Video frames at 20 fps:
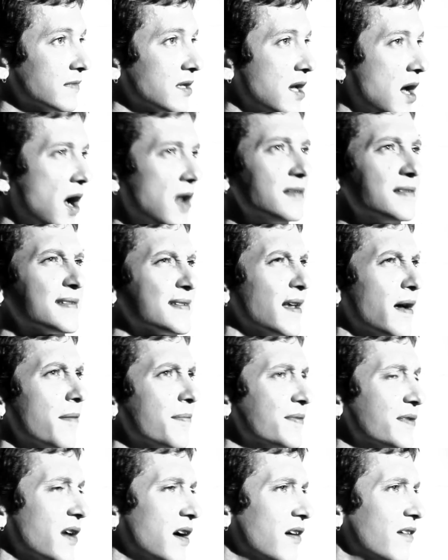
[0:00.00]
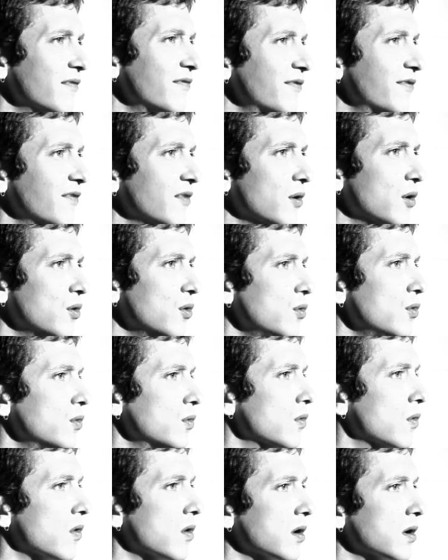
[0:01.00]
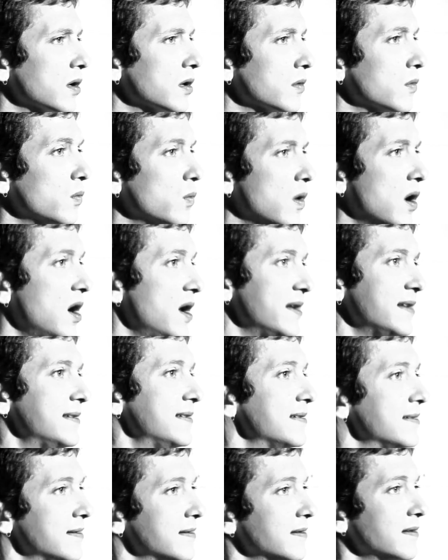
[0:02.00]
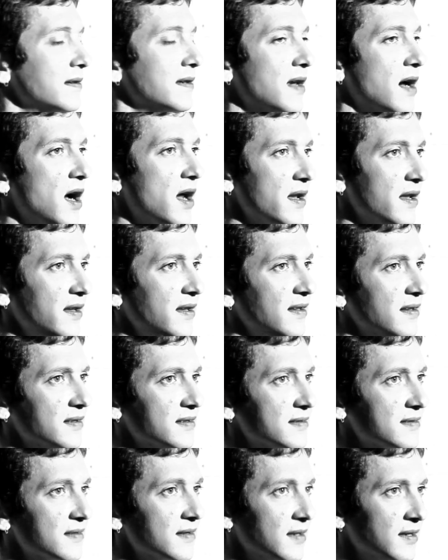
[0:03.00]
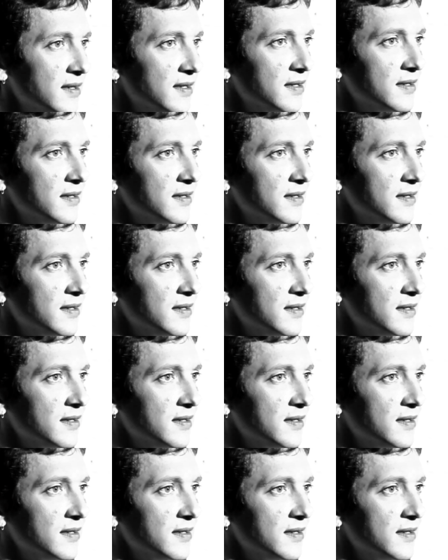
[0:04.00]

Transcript: concept of who or what God is